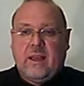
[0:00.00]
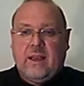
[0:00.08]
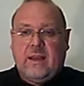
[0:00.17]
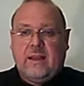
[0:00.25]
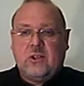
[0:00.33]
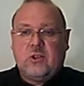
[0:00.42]

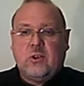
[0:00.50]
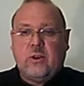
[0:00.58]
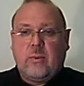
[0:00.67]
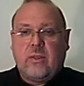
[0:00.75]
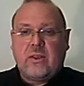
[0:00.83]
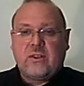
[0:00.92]
uh,
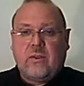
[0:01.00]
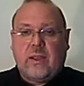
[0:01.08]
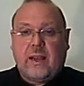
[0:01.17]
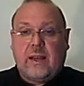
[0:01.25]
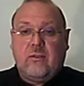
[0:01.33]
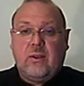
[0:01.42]
join with us for
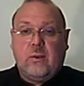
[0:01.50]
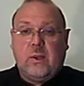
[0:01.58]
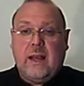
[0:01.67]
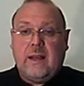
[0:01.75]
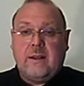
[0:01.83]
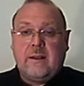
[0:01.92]
that if you
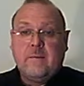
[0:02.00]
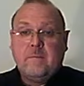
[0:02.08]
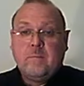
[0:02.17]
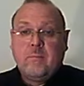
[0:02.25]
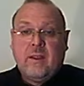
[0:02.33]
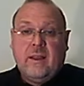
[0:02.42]
can.
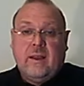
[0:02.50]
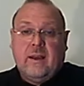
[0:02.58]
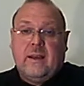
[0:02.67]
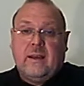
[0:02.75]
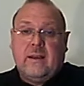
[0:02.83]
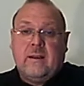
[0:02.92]

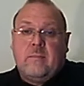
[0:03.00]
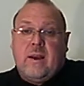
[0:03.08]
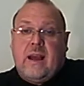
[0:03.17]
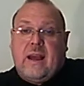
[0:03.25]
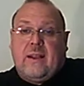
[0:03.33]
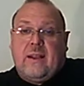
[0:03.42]
Um,
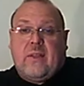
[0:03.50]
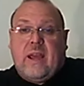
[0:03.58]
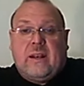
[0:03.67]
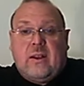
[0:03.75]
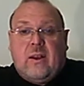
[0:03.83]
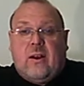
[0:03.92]
and
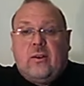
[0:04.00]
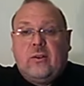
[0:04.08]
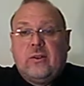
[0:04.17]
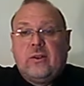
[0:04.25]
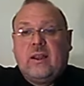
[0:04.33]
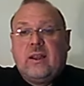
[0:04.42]
then
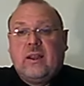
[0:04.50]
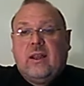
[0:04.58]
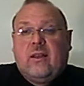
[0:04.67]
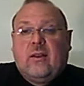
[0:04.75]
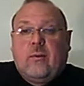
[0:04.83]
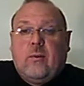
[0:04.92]
on
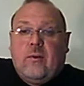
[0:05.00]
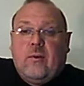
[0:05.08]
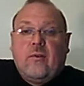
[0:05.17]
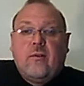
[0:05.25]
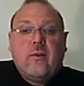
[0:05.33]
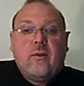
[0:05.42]

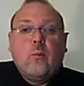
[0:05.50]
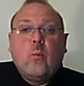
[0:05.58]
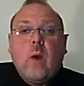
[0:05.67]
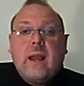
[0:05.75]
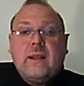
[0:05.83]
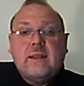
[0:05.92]

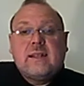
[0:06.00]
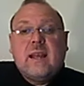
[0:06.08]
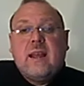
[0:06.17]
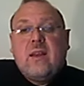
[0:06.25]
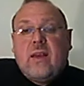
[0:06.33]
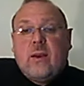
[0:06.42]

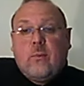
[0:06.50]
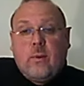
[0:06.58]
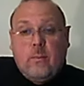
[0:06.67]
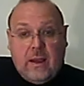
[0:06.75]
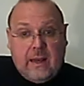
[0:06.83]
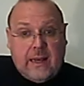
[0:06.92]
Wednesday there will
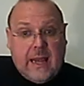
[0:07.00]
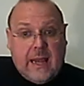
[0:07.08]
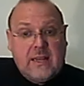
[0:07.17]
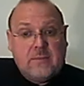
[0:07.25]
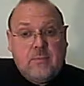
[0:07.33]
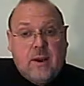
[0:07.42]
be a
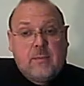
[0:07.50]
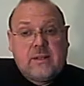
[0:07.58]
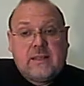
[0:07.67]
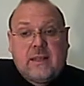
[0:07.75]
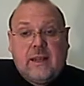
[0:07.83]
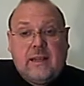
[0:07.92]
ladies' Bible
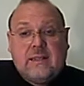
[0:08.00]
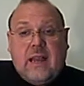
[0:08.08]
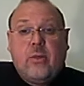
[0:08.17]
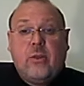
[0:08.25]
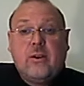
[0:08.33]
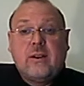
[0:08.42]
study at
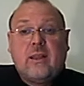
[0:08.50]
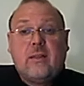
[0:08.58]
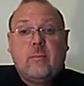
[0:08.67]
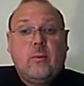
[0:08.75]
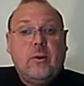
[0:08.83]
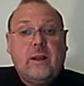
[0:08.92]
10:30 in the
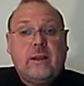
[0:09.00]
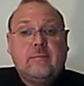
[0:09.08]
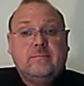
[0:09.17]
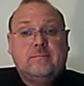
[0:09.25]
morning.